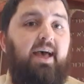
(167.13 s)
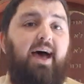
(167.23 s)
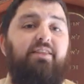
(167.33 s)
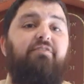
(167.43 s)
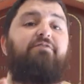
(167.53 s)

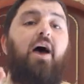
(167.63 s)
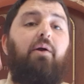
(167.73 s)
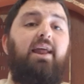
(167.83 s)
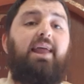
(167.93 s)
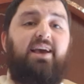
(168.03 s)
And the
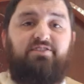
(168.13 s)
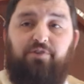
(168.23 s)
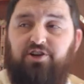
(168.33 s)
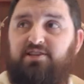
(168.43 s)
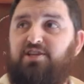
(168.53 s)
very next
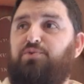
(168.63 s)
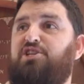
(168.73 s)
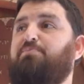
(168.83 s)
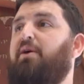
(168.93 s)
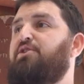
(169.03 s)
verse in this
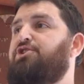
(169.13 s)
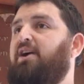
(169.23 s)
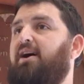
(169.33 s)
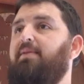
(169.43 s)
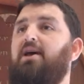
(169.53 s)
week's
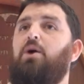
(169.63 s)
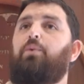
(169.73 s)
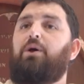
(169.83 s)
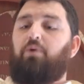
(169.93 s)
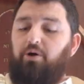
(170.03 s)
parashah,
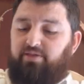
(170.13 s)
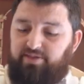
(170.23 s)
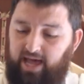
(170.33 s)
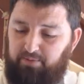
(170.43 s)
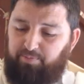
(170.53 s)
we quote
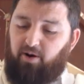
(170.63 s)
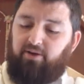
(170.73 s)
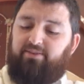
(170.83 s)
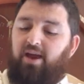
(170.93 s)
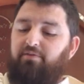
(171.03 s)
that
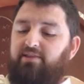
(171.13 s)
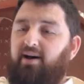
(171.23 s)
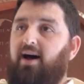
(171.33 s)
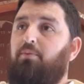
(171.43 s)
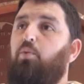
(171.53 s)
part every
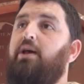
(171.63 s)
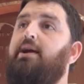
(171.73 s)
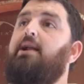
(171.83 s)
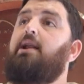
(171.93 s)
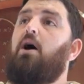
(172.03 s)
time we
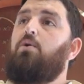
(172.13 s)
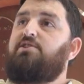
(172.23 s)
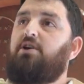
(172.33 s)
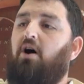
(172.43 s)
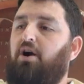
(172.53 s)
close
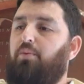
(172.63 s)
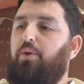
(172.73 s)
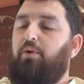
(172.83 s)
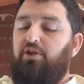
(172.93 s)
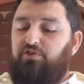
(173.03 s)
the ark, when
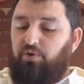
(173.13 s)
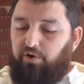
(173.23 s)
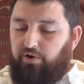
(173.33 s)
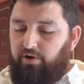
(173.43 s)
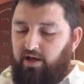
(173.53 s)
we
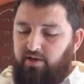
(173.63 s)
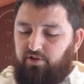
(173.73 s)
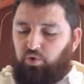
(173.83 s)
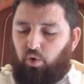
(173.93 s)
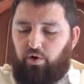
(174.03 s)
return the
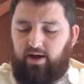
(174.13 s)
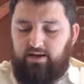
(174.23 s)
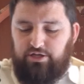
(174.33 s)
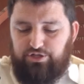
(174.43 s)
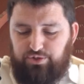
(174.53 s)

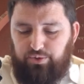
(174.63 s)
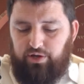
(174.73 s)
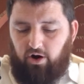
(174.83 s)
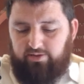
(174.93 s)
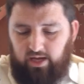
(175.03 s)
Torah to the
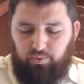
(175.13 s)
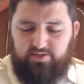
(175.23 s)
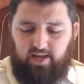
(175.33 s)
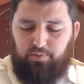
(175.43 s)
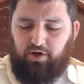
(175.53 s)
ark. Then we
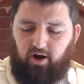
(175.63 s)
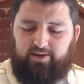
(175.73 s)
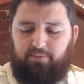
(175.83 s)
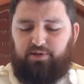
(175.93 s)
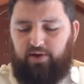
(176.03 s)
say, when the ark
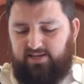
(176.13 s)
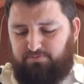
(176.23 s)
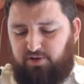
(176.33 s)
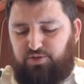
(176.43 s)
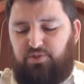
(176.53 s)
came to rest,
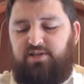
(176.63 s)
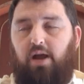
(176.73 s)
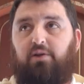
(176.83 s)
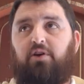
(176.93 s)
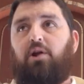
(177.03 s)
Moses would say,
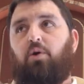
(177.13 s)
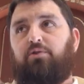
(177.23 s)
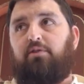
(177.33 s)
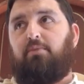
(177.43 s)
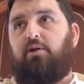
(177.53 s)
return the Lord
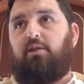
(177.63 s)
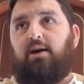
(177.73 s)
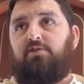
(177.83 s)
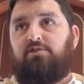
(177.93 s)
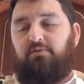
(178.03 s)
to the myriad
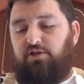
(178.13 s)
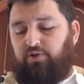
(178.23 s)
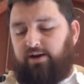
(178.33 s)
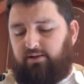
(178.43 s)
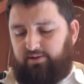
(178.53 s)
thousands of
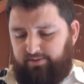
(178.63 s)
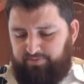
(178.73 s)
Israel.